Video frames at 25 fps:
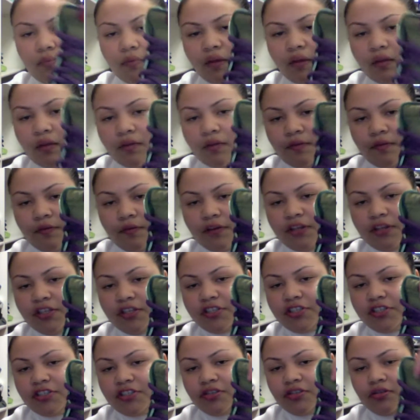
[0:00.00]
The front of your
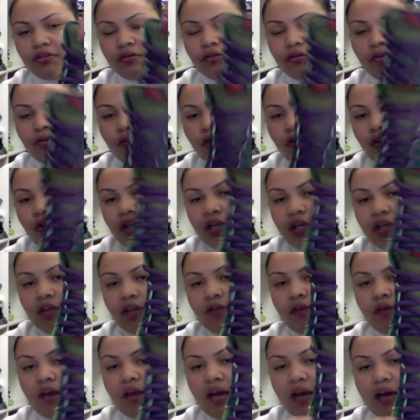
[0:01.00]
shoe,
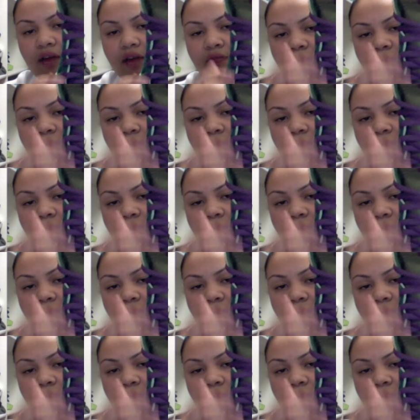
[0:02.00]
you have